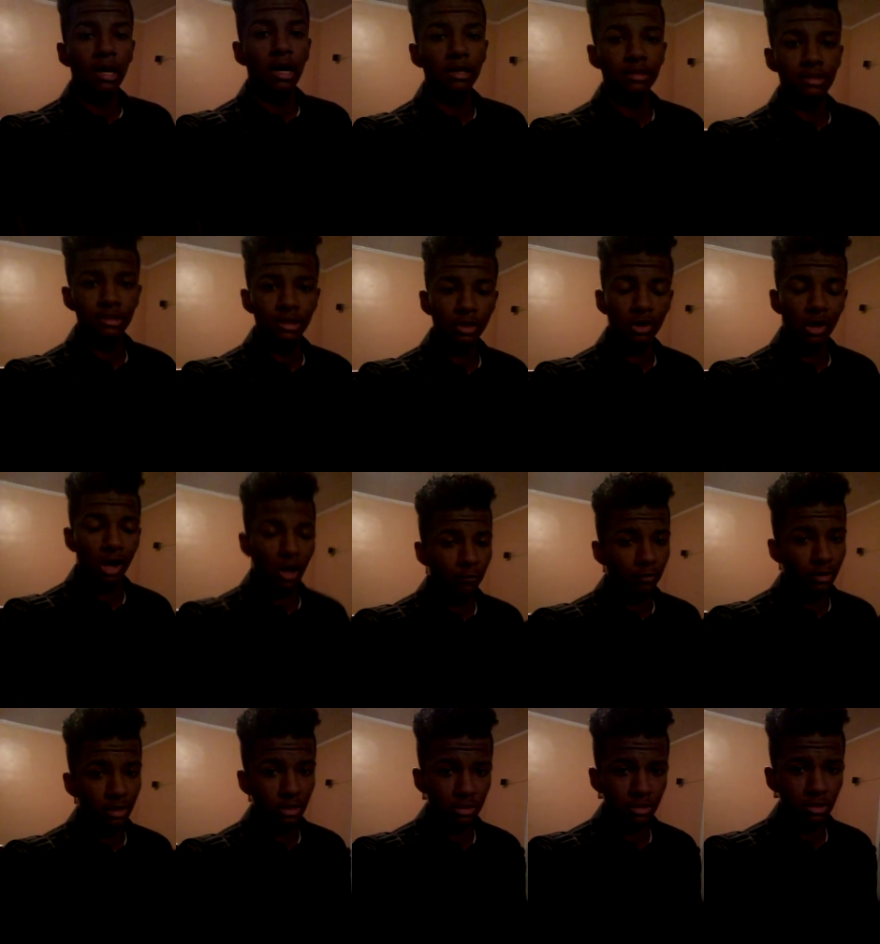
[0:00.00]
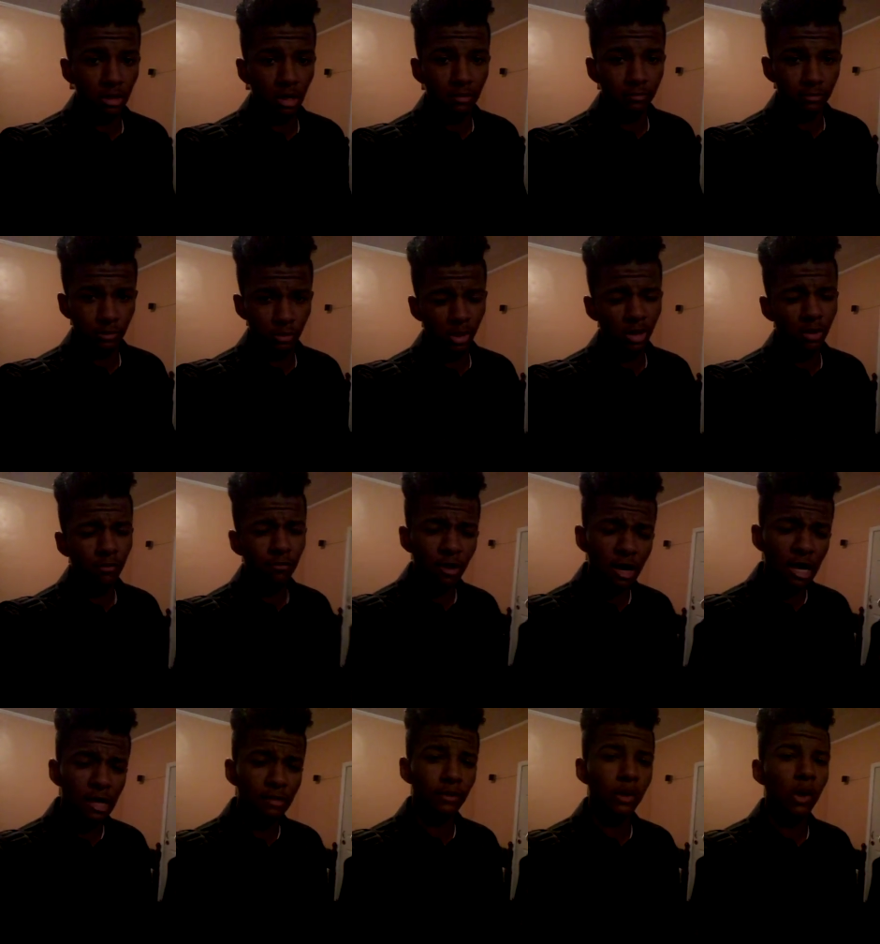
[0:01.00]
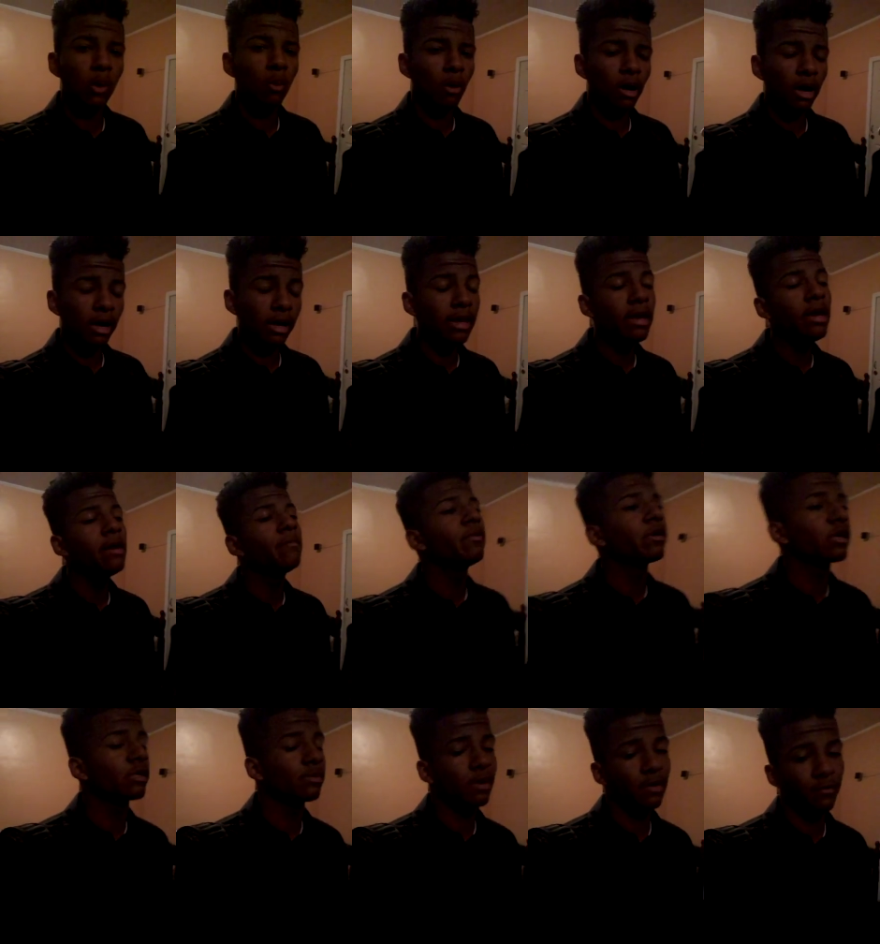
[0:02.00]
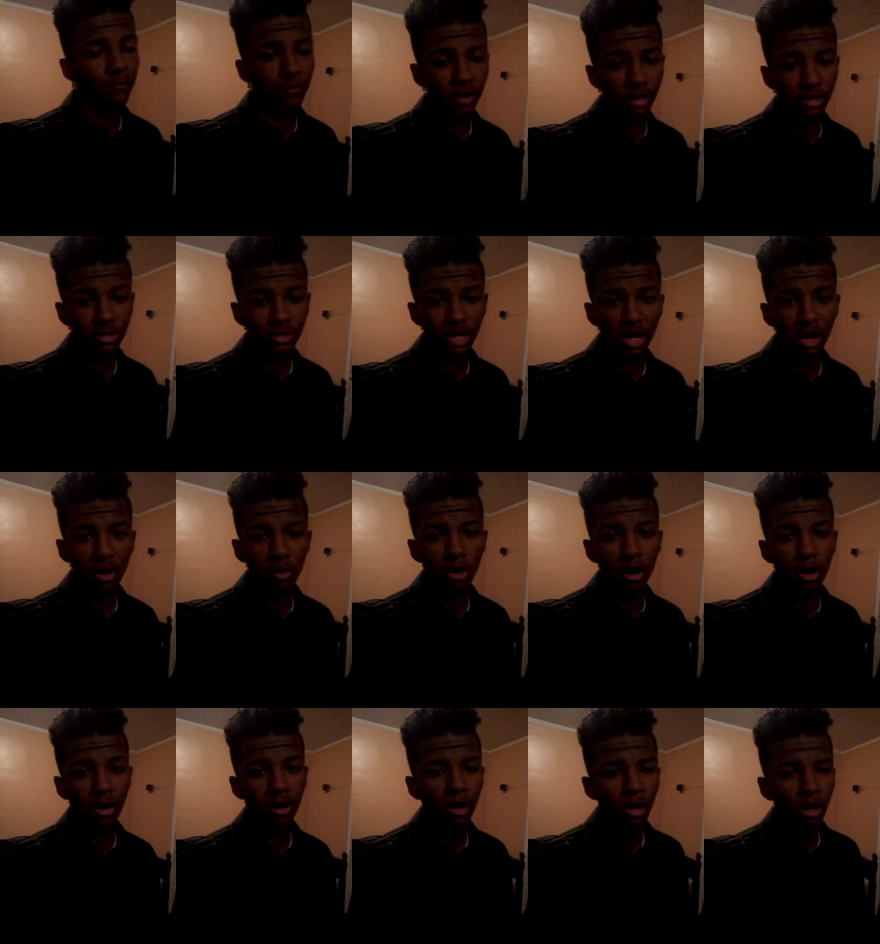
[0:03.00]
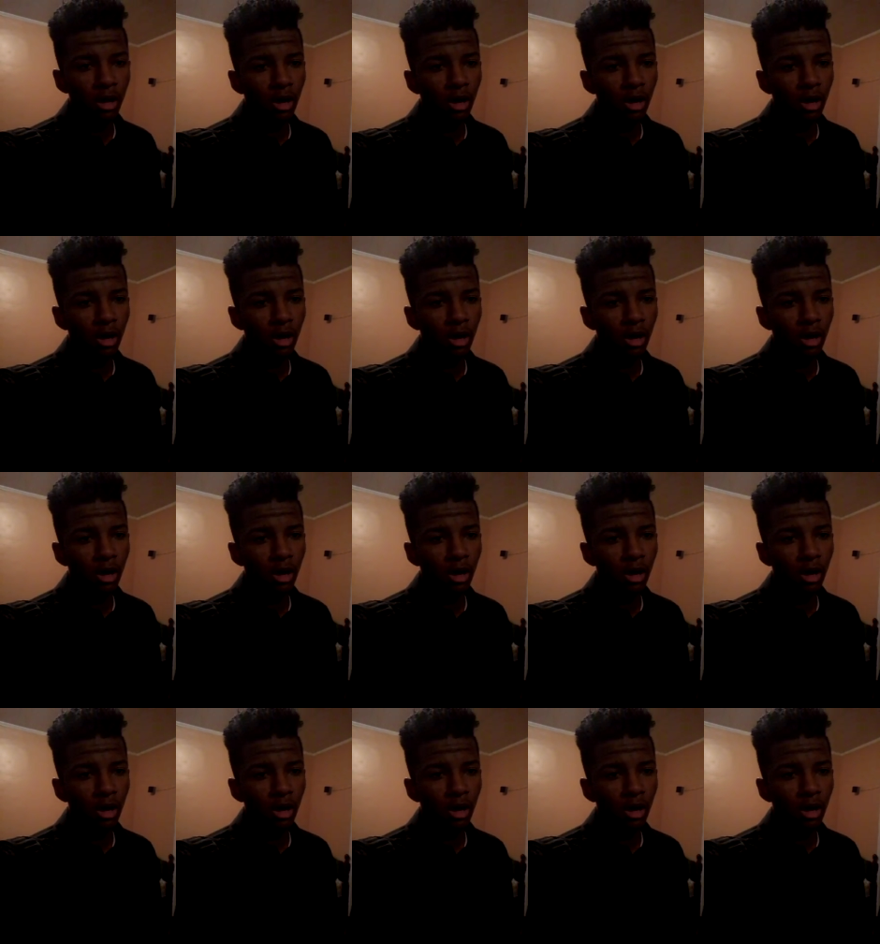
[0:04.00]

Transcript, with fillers: until I reach level 25 why because my friend J1